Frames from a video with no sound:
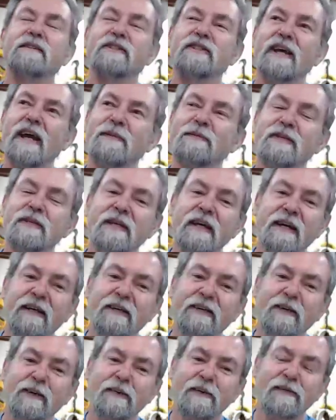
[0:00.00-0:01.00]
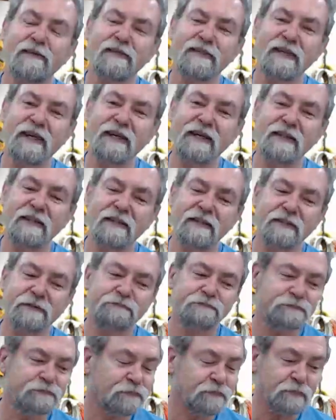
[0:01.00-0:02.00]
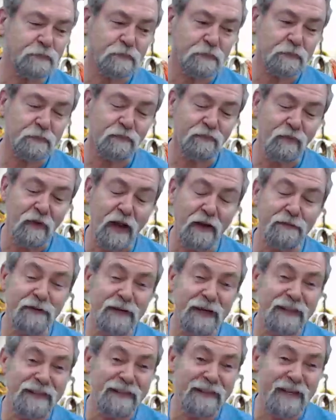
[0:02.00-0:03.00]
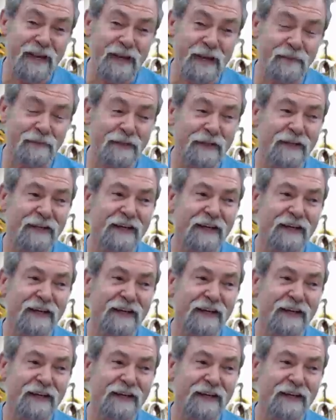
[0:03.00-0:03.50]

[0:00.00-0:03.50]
James is going to kill me for saying this. I forget the name.